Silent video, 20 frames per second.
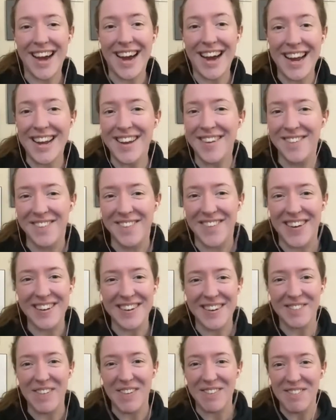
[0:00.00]
hi,
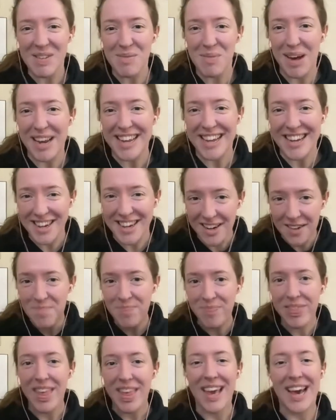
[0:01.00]
welcome everybody
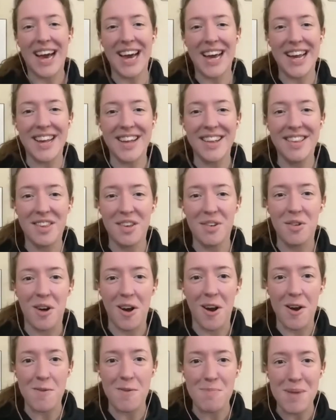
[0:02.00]
to
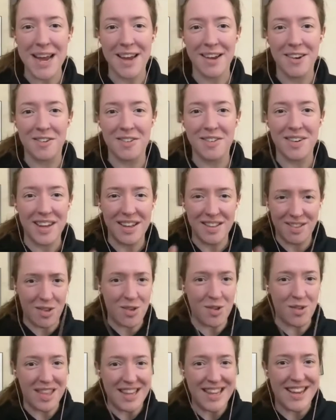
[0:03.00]
our panel
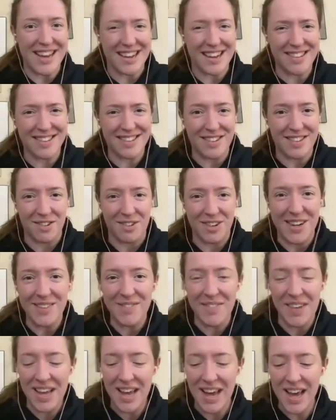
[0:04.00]
To the
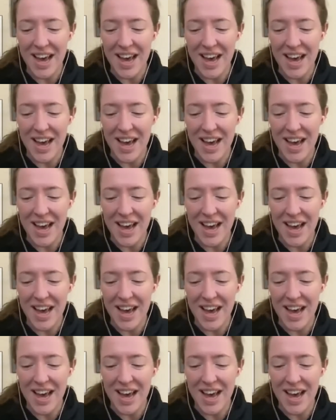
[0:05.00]
Extreme.